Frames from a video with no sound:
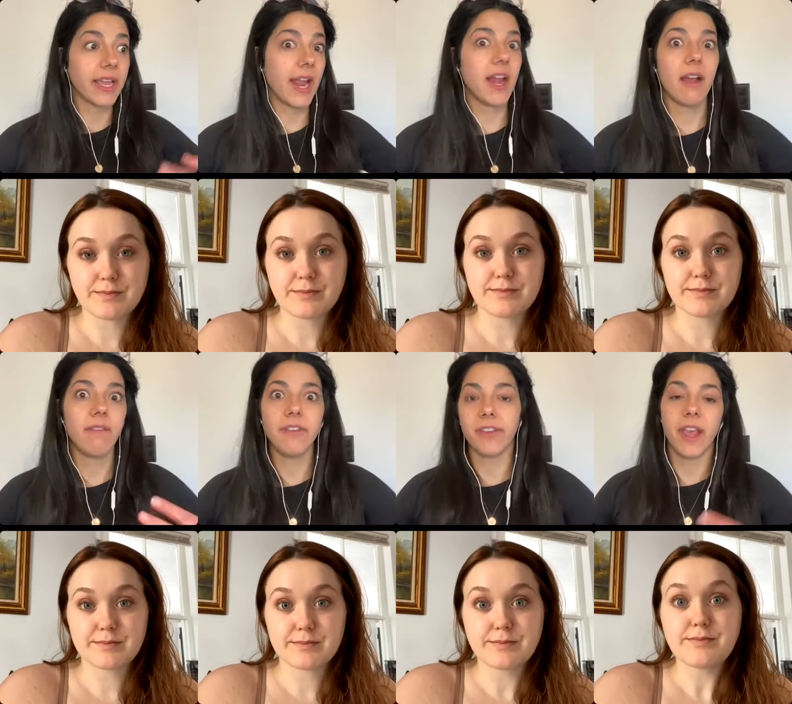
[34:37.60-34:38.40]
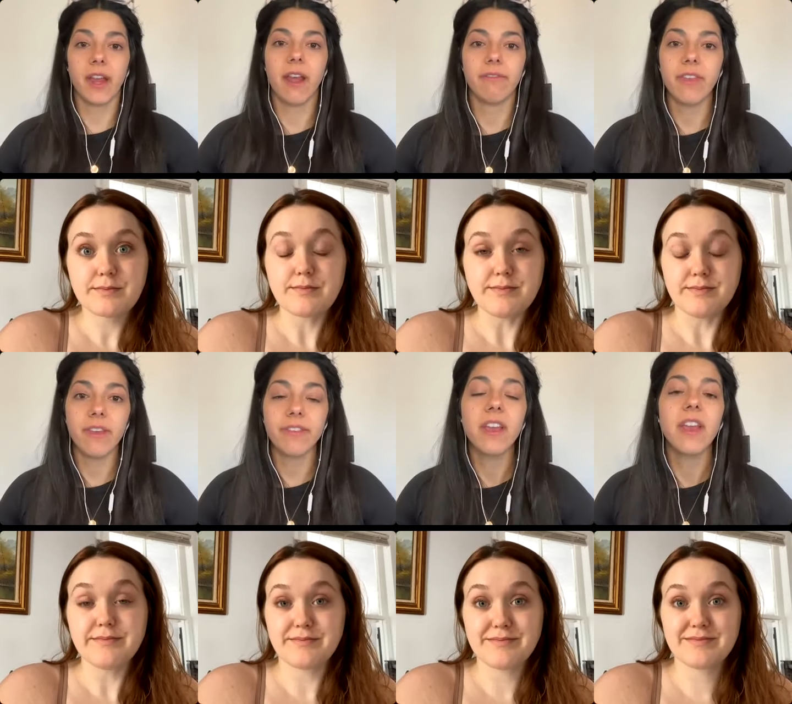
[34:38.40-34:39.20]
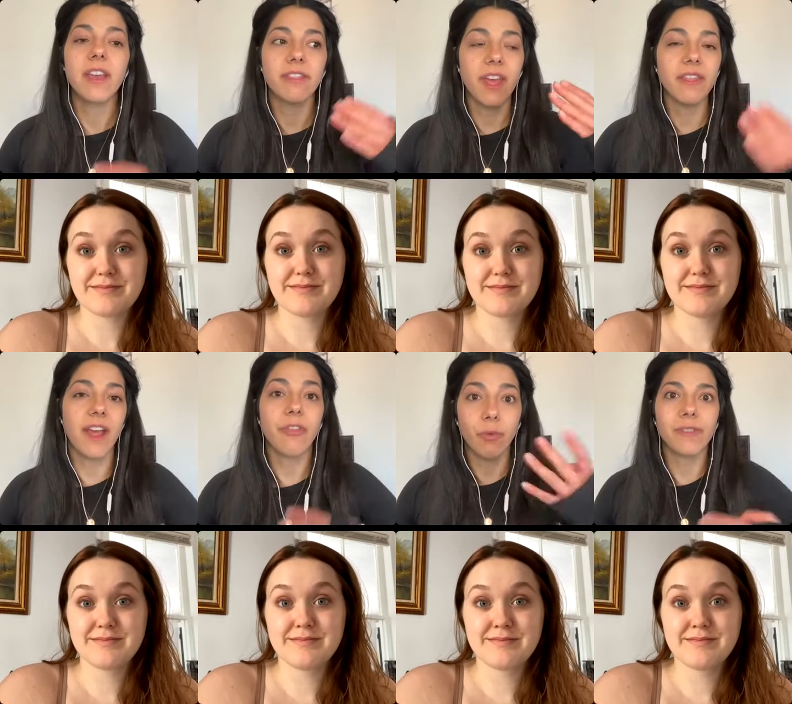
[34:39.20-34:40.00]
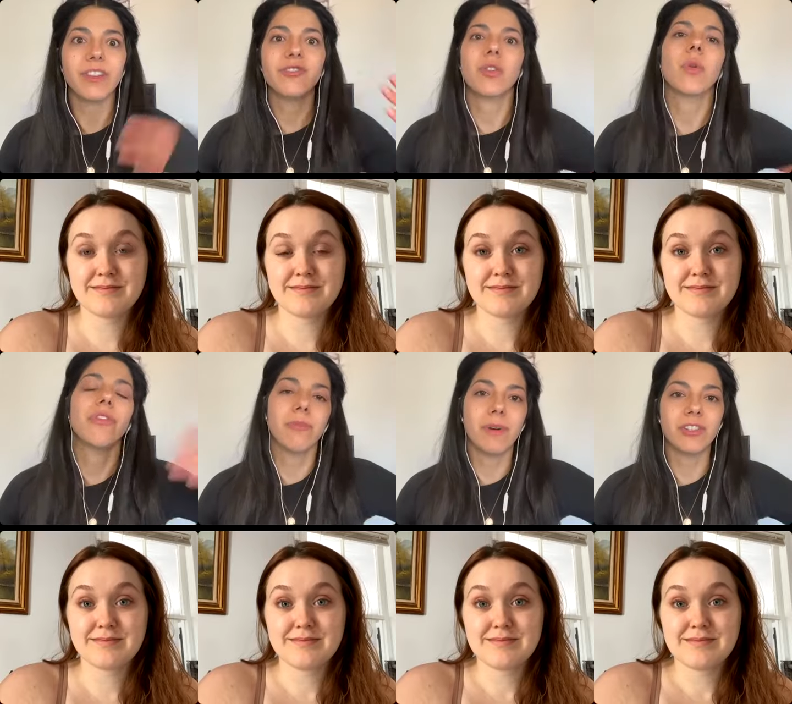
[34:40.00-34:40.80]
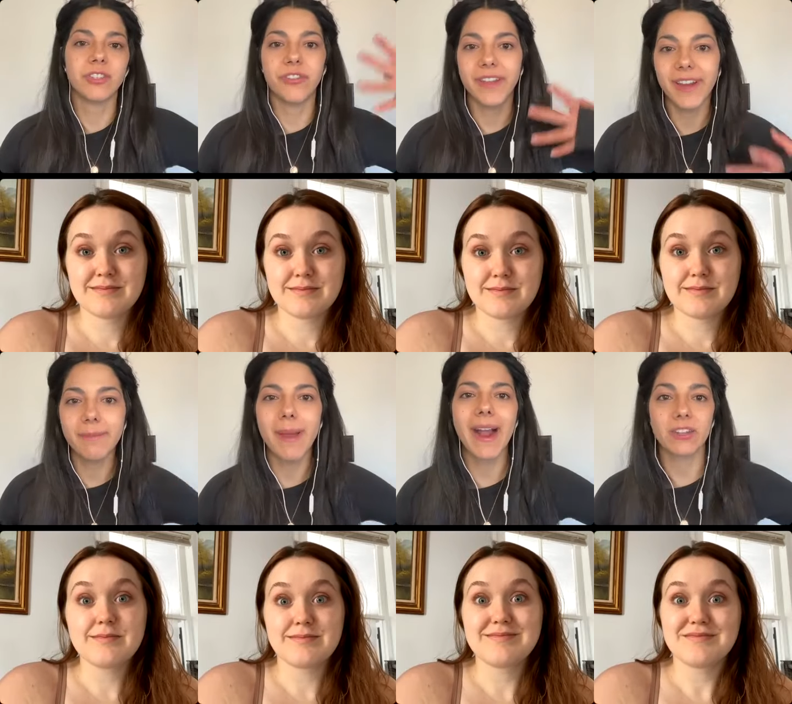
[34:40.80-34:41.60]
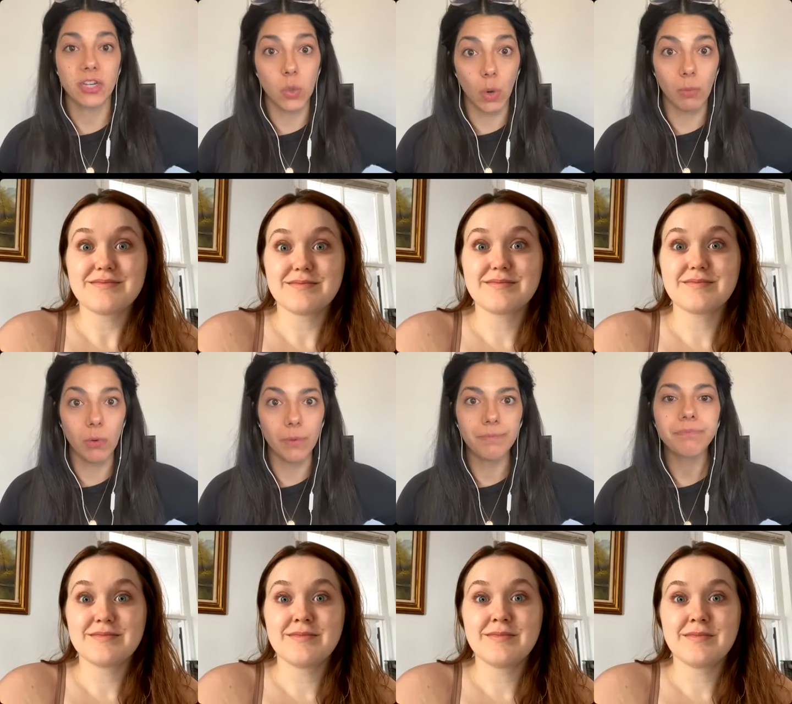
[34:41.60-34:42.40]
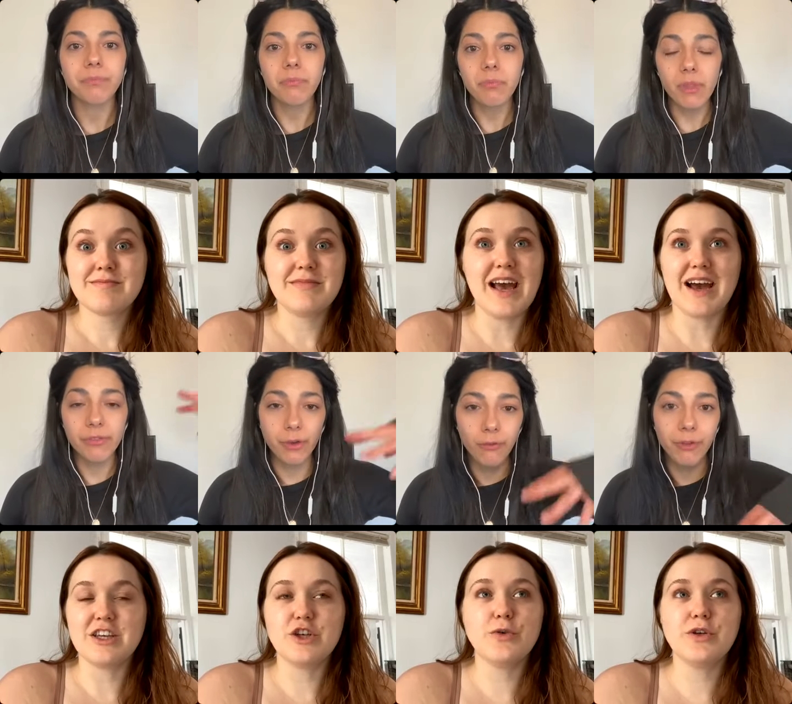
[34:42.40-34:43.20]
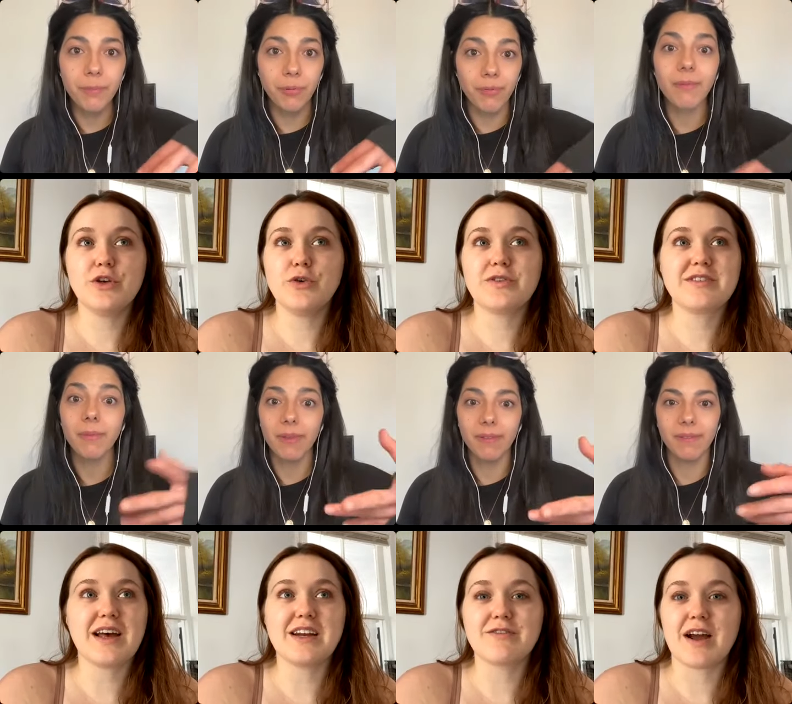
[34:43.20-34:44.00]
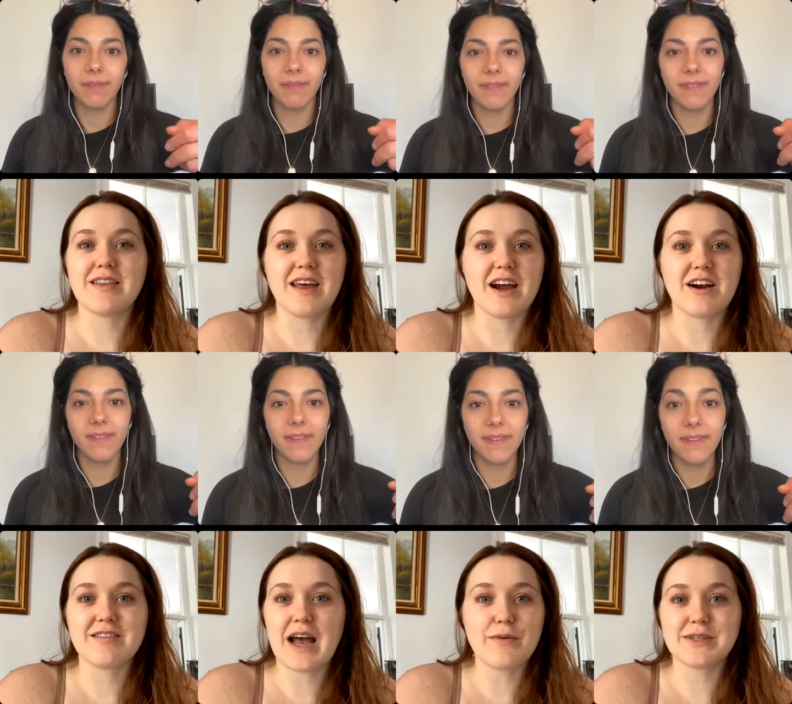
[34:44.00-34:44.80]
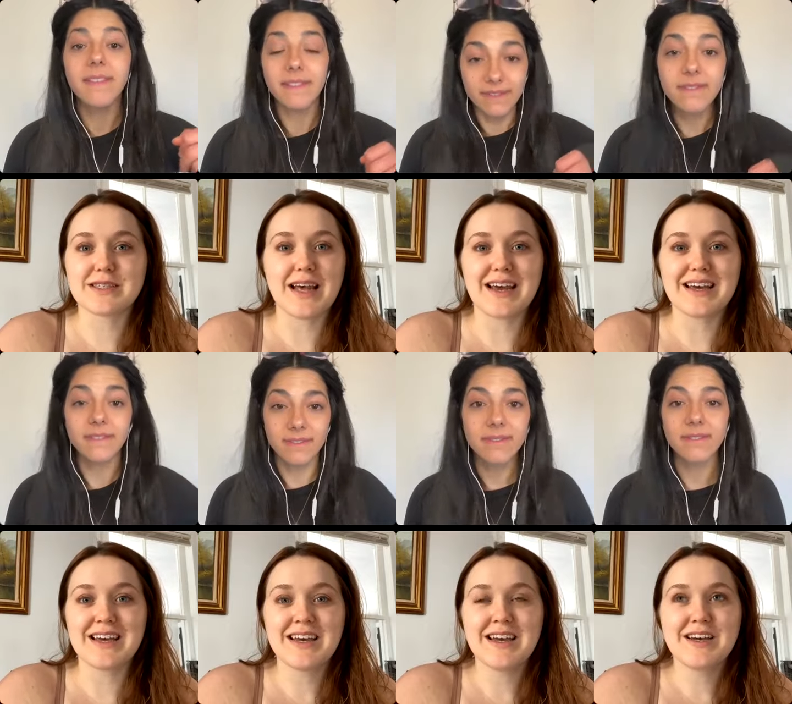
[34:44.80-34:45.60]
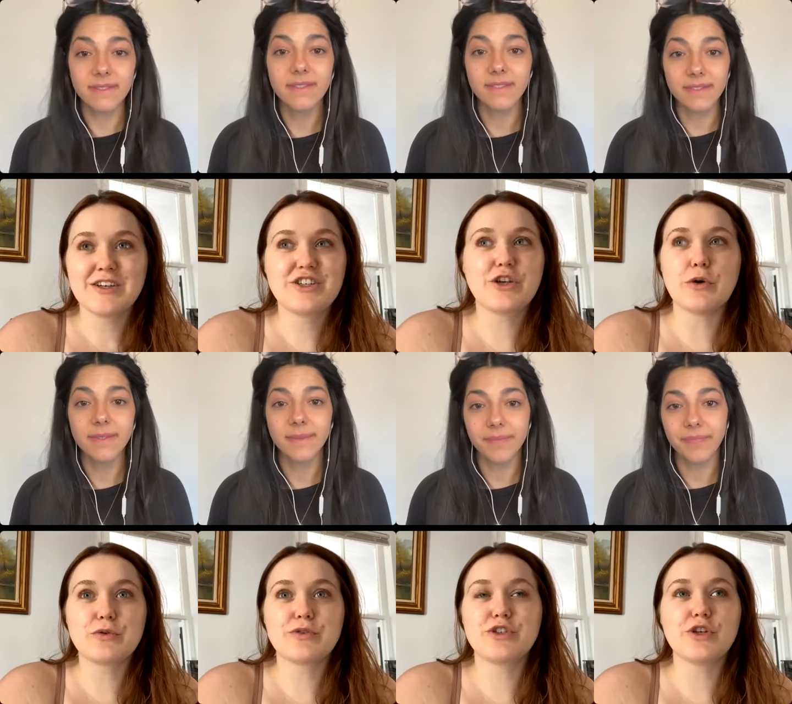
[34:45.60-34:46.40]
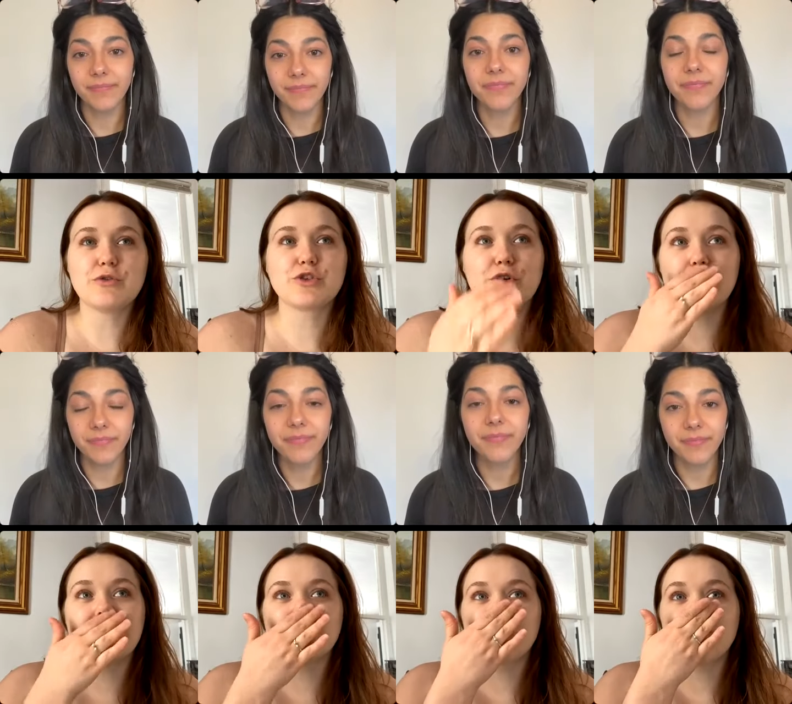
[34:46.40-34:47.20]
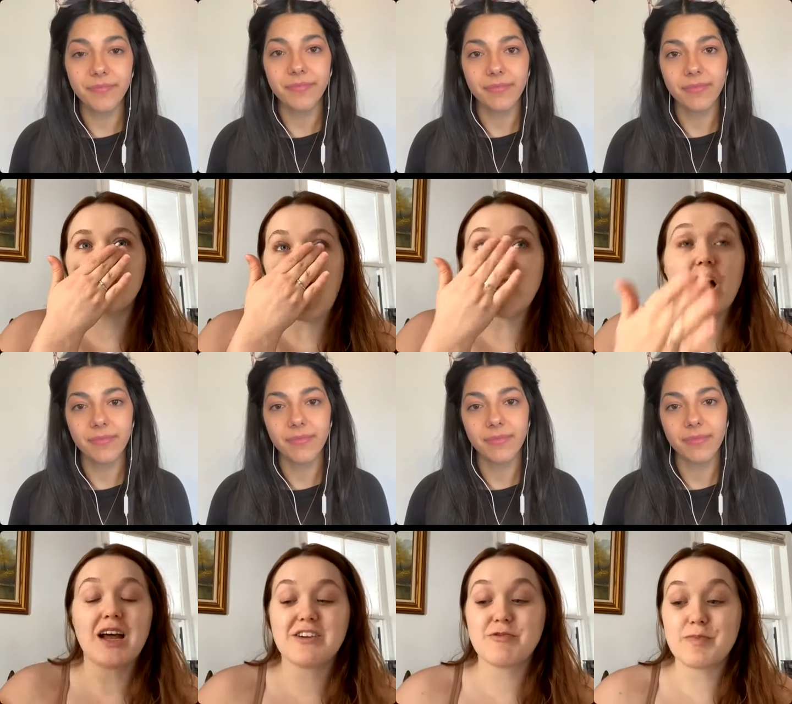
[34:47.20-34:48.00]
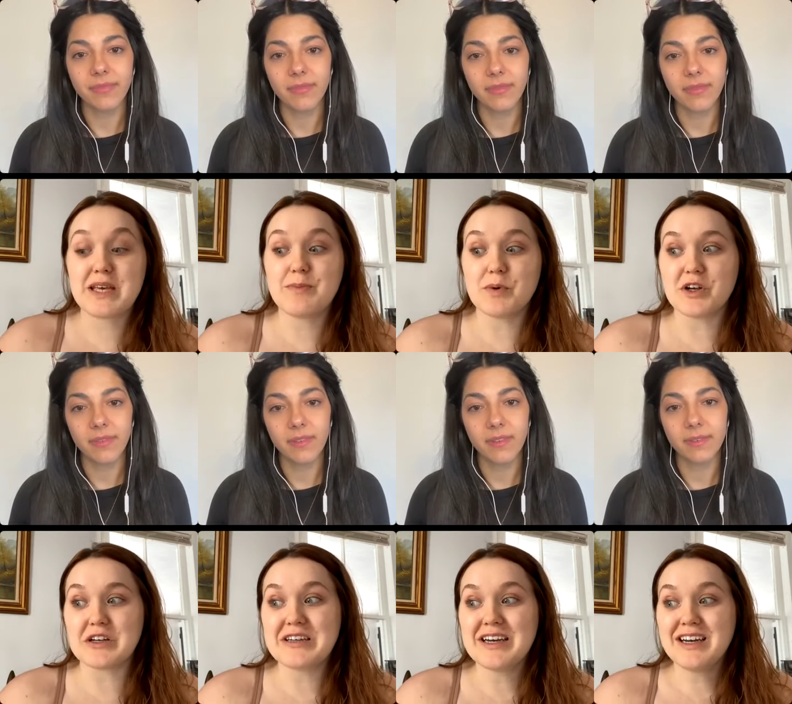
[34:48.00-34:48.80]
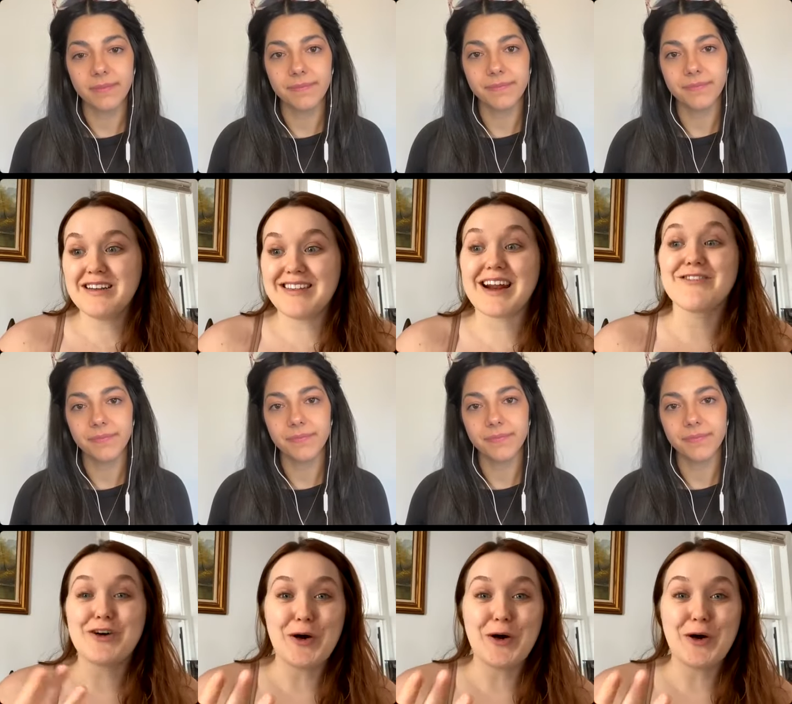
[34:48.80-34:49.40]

Speaker 1: can't have this, I can't have this, then that's why they struggle so much just getting back to normal yeah so you, you
Speaker 2: got it right there that, that was like so so true because a lot of people that I've